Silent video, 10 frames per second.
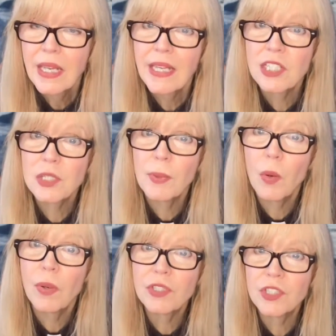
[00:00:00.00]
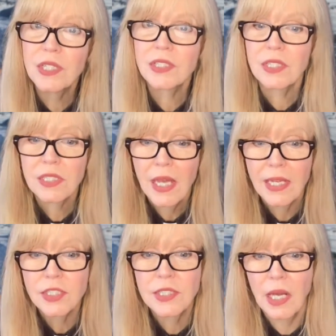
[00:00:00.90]
It is about what Jesus
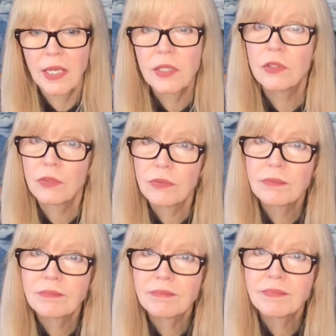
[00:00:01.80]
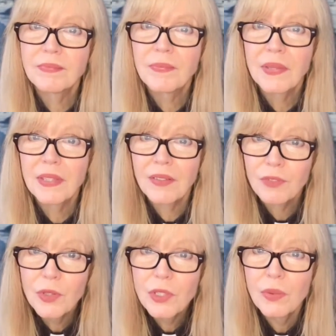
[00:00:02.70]
has done
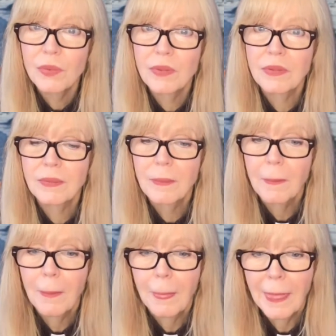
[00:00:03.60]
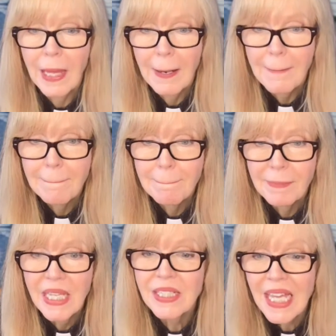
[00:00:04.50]
for you.
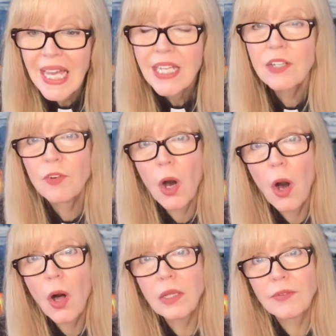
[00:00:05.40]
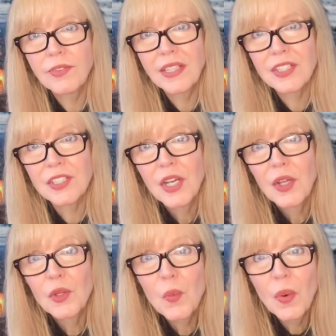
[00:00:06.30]
At the end of all of this,
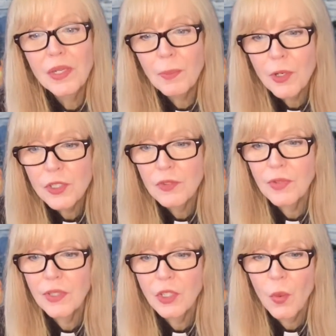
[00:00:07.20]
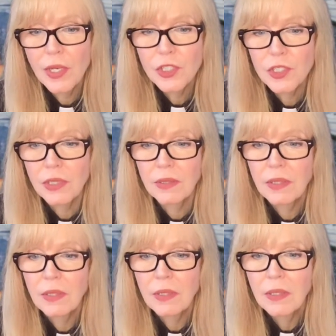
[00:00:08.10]
the one persevering question
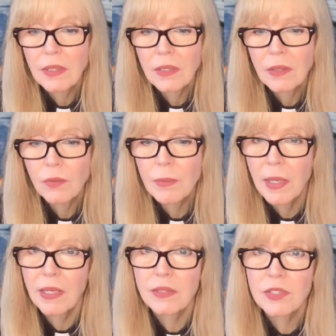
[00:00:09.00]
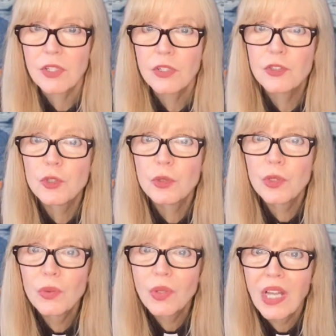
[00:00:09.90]
remains: do
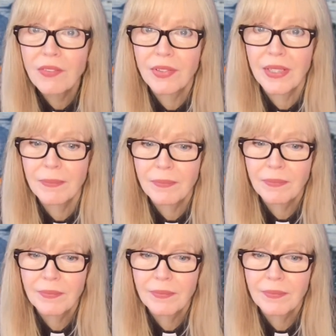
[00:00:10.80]
you love him?